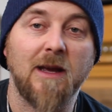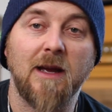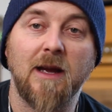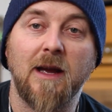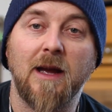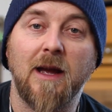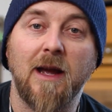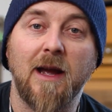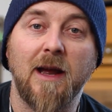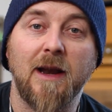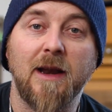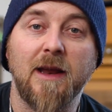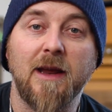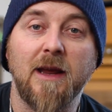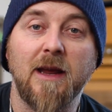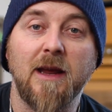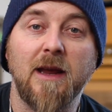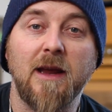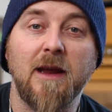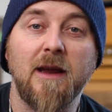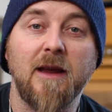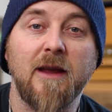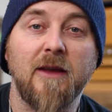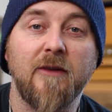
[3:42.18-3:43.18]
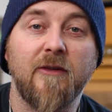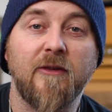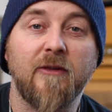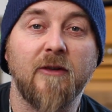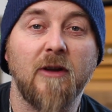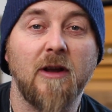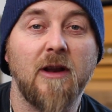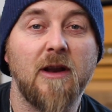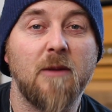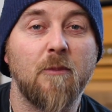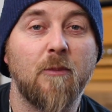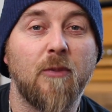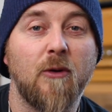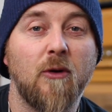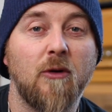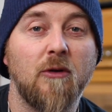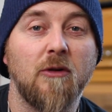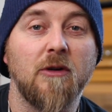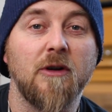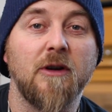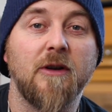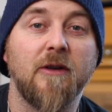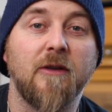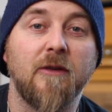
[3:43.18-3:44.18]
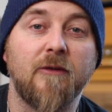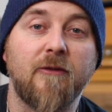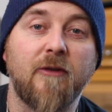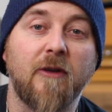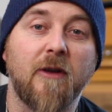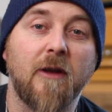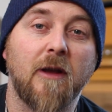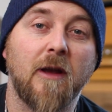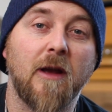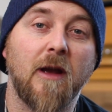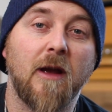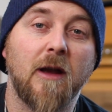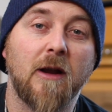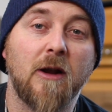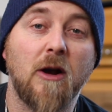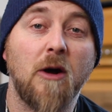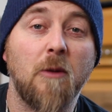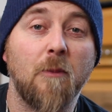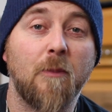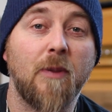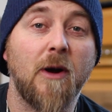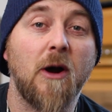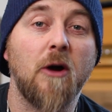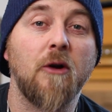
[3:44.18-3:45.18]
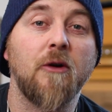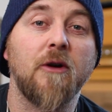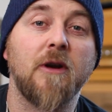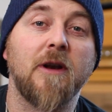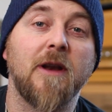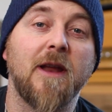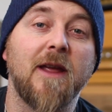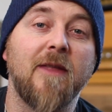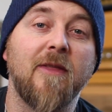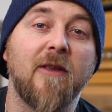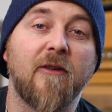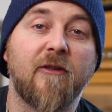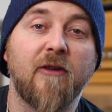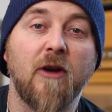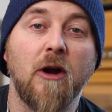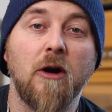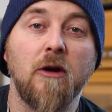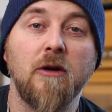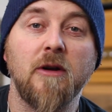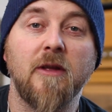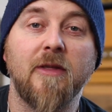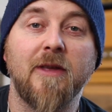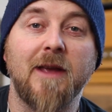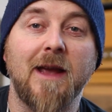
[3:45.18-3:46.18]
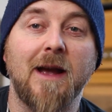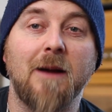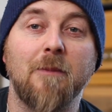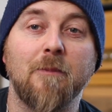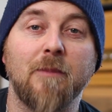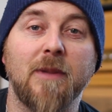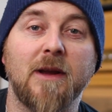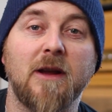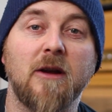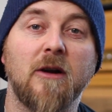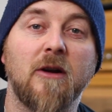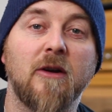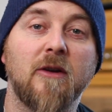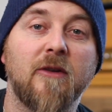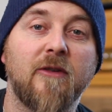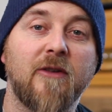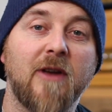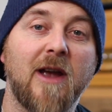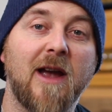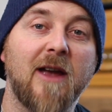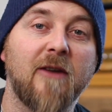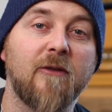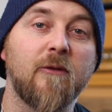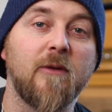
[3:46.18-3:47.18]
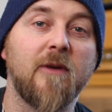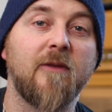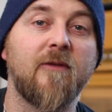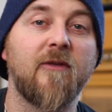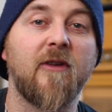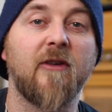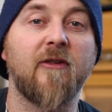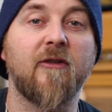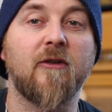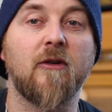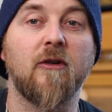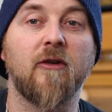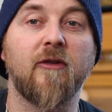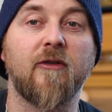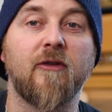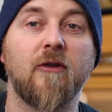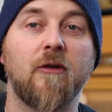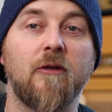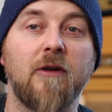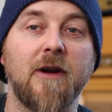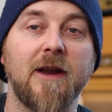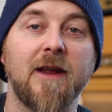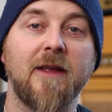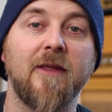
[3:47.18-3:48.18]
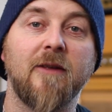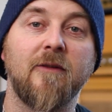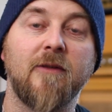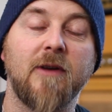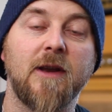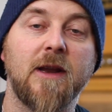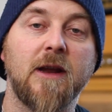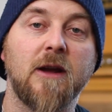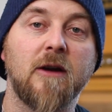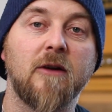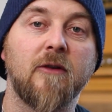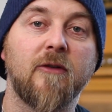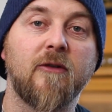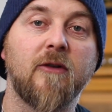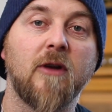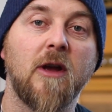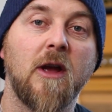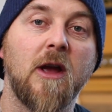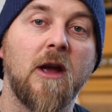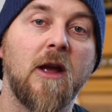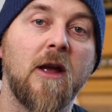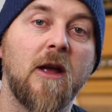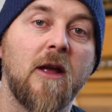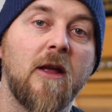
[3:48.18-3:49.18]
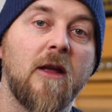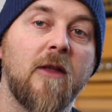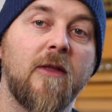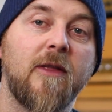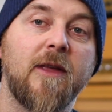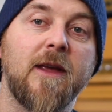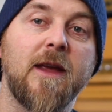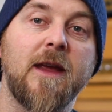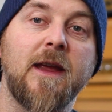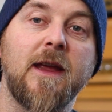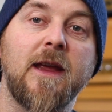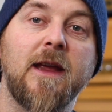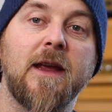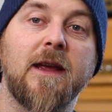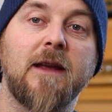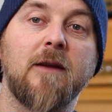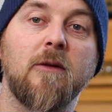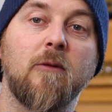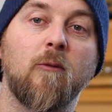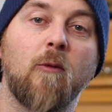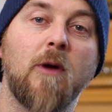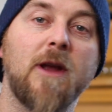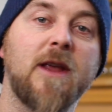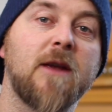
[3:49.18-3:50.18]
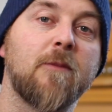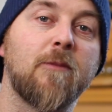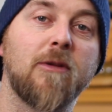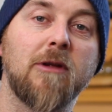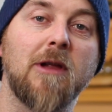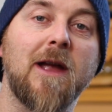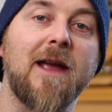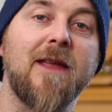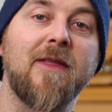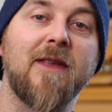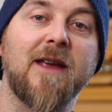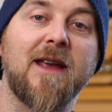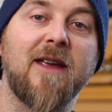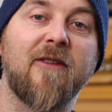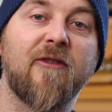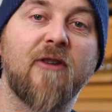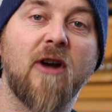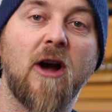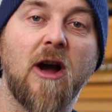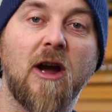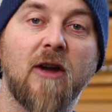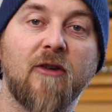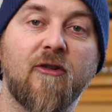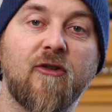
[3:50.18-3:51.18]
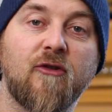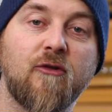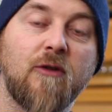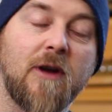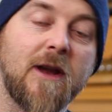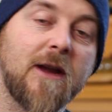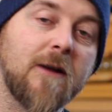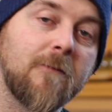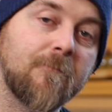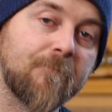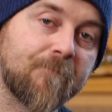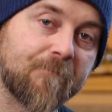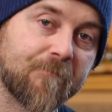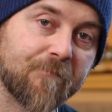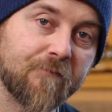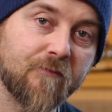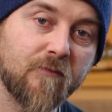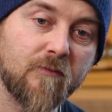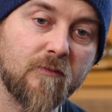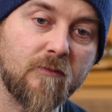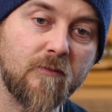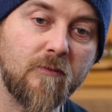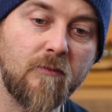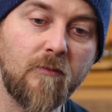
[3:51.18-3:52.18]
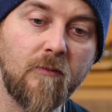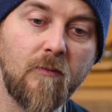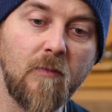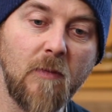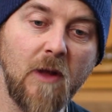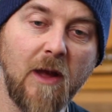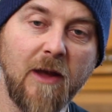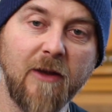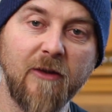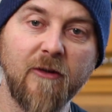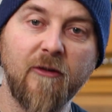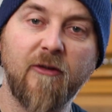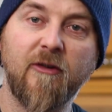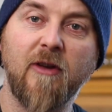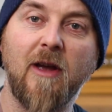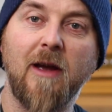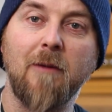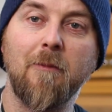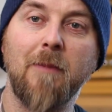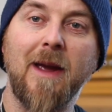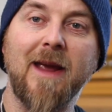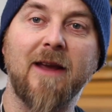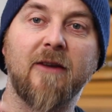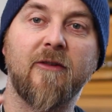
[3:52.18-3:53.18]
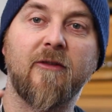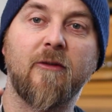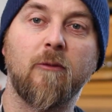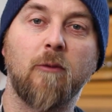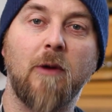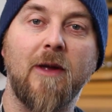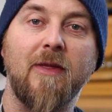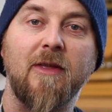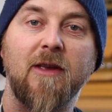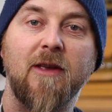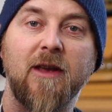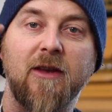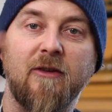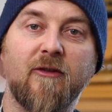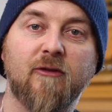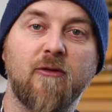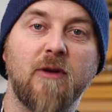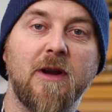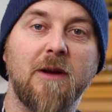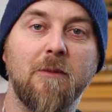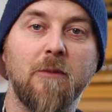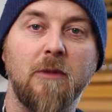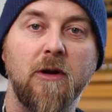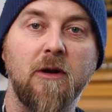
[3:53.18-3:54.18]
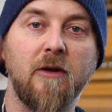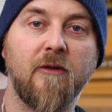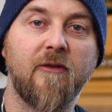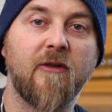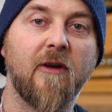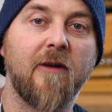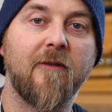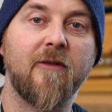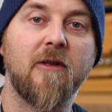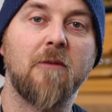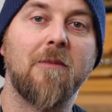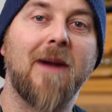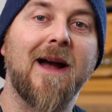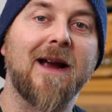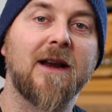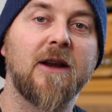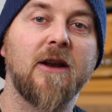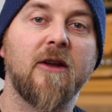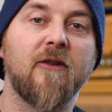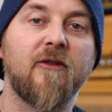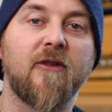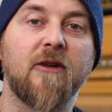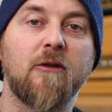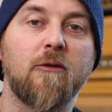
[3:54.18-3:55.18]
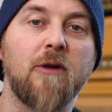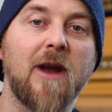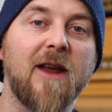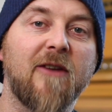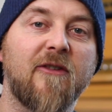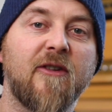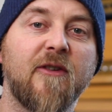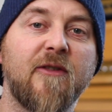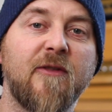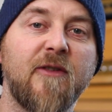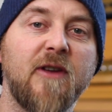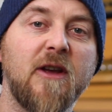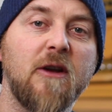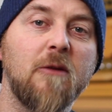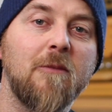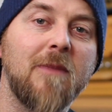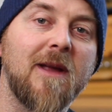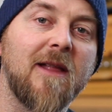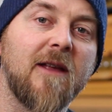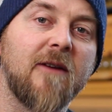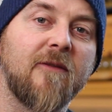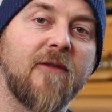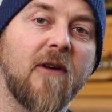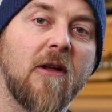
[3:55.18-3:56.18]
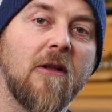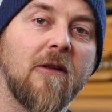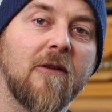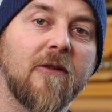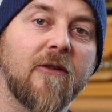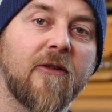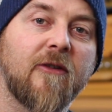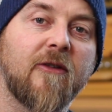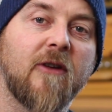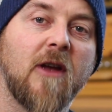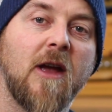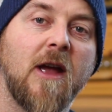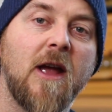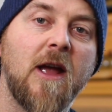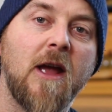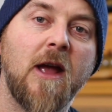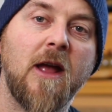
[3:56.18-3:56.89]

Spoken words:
And it is an important component in the tone of the amp, because as we've discussed already in the videos, when you play the guitar string, it makes, when the string moves over the magnets, it creates a few millivolts.